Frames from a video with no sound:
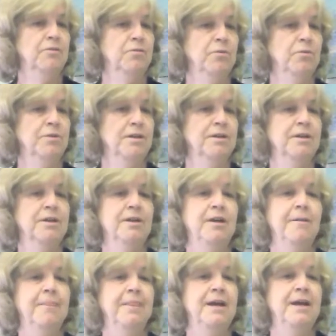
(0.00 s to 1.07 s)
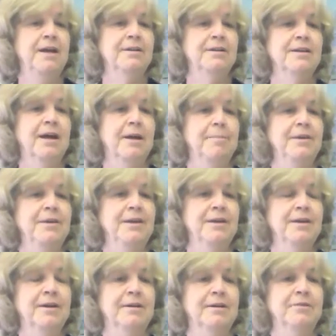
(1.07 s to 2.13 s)
Livonia that got
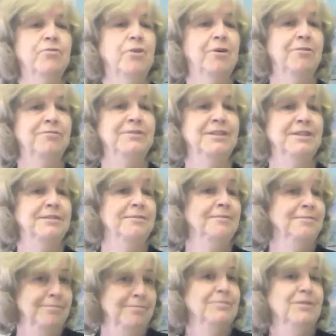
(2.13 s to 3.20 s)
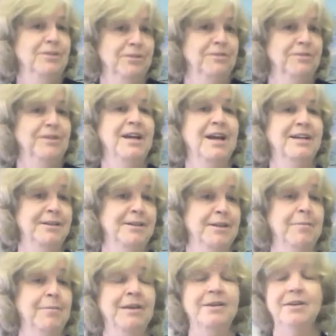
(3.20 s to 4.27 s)
me involved in the
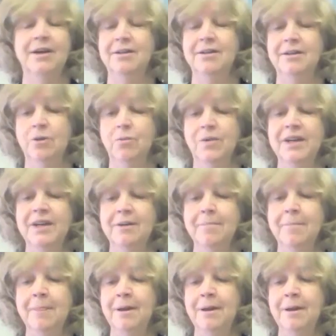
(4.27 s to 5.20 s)
academic arena.